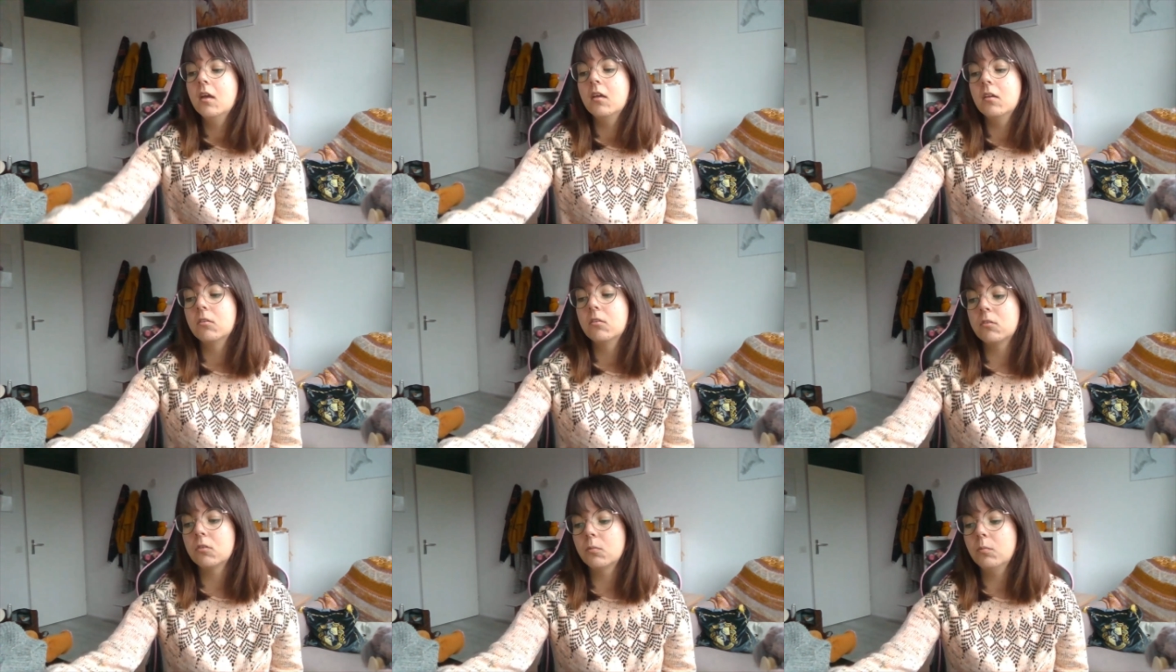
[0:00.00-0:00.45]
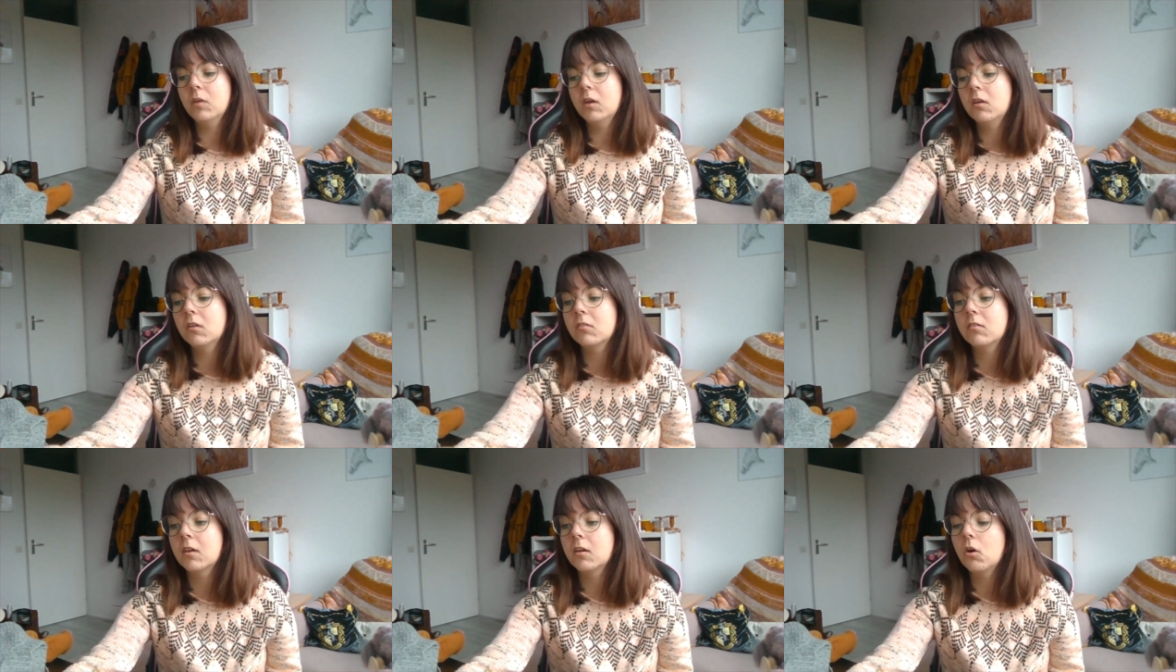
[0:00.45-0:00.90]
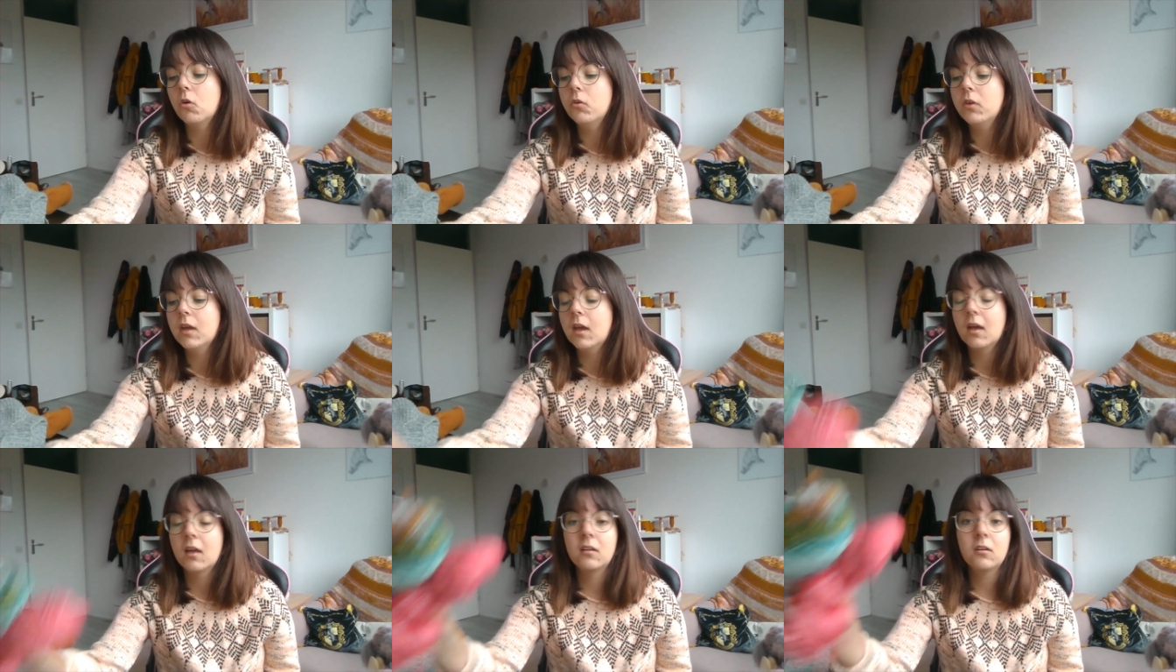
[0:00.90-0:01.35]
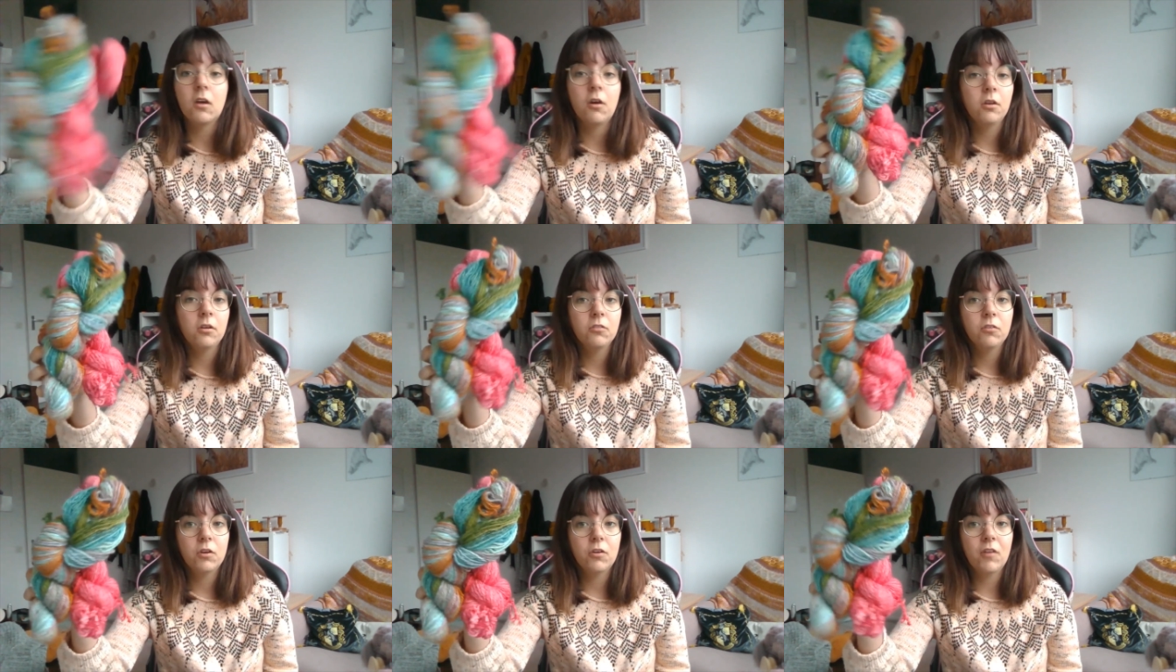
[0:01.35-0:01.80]
So because I only had
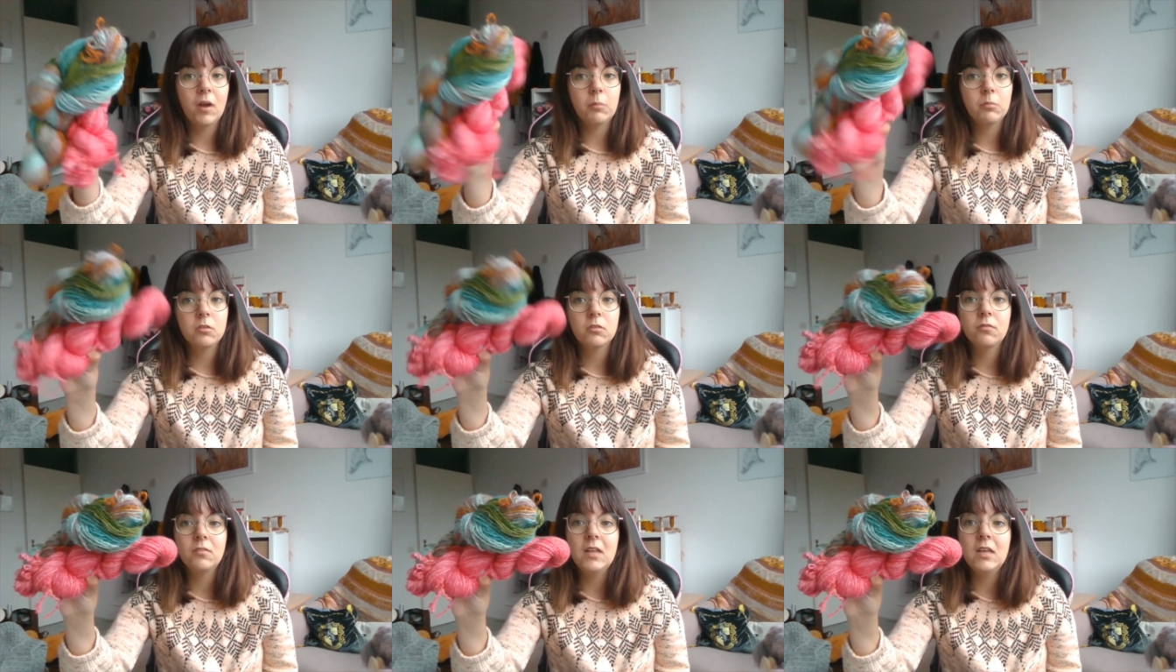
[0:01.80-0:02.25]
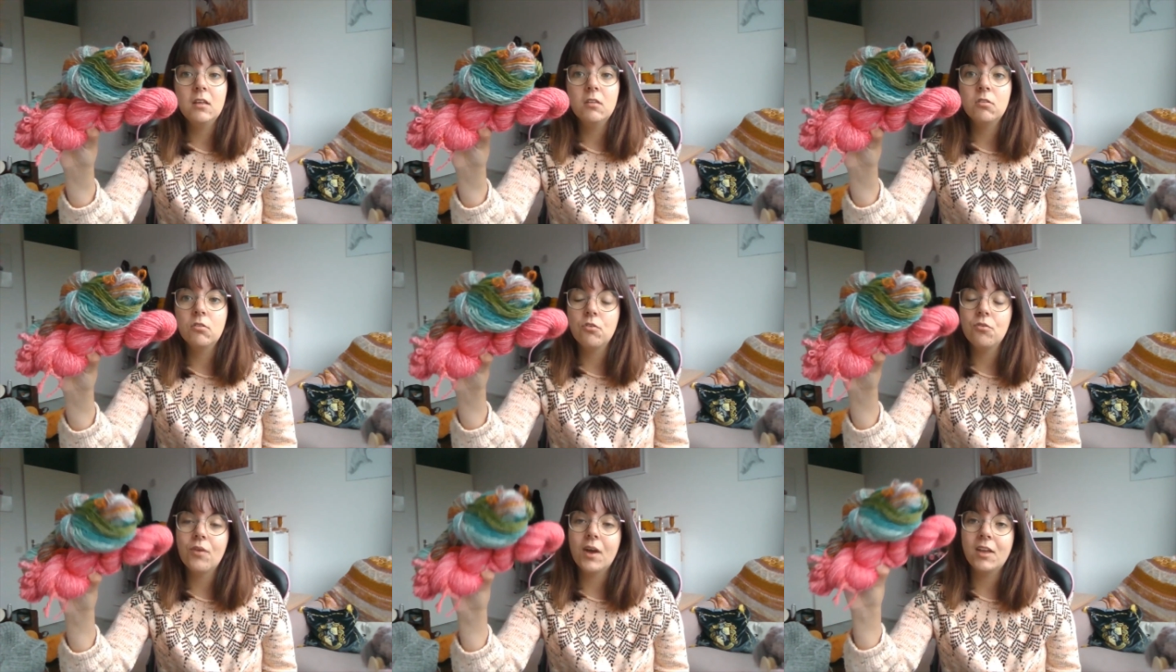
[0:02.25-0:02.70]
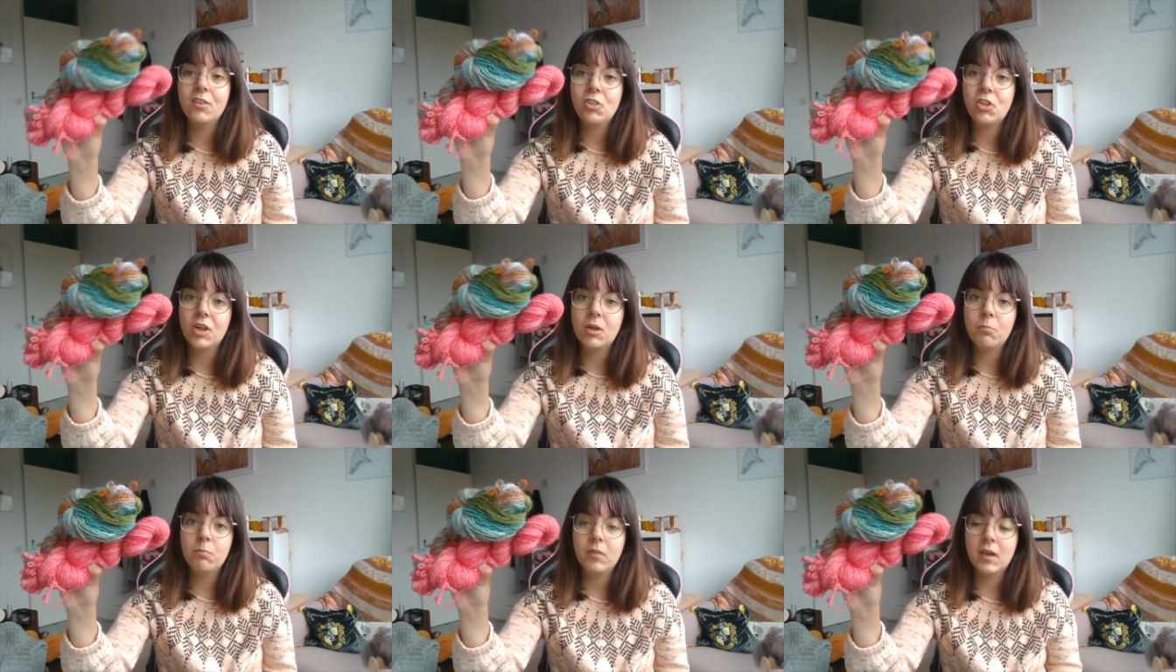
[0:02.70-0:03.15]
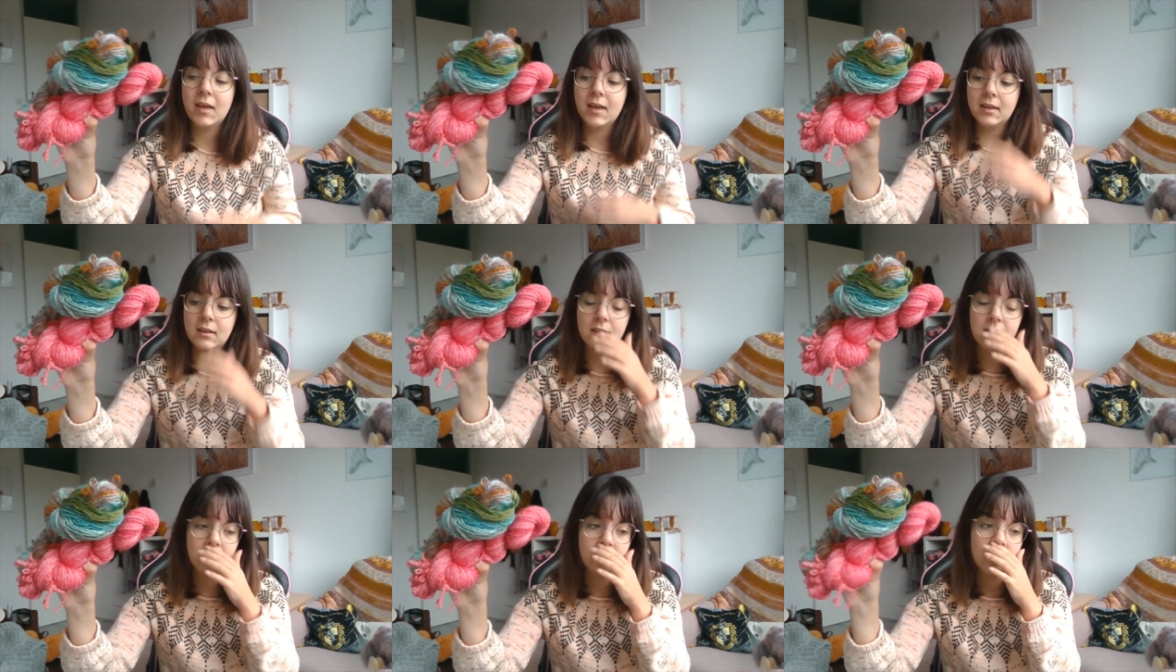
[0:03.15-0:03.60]
100 grams of these two, I chain
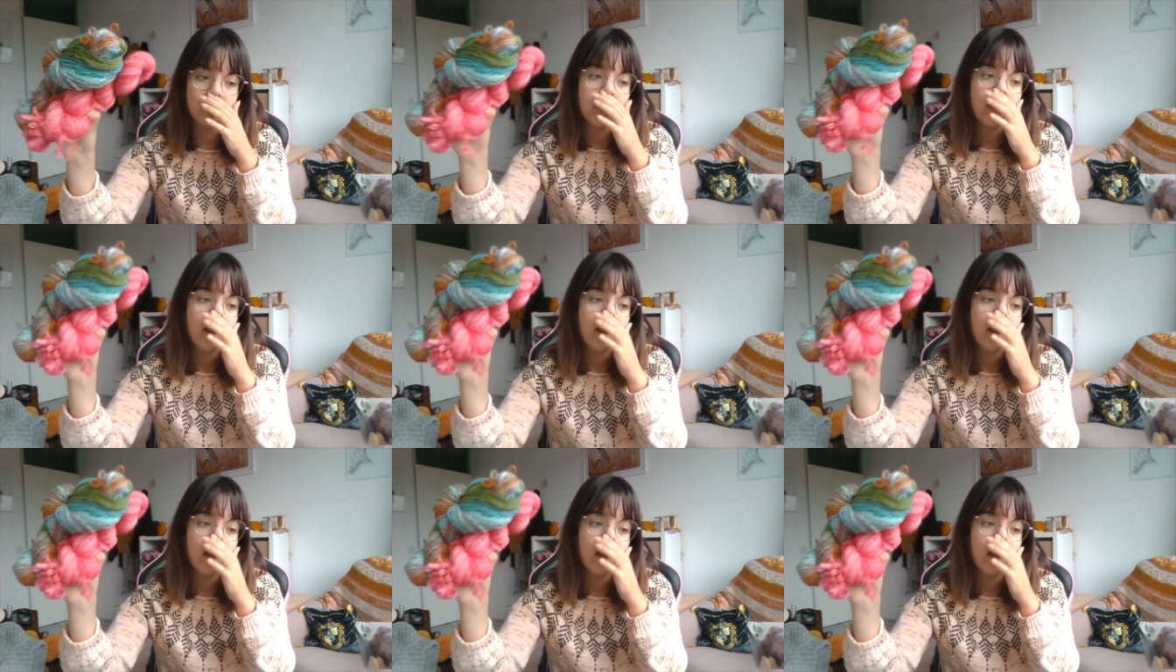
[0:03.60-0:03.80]
plied it.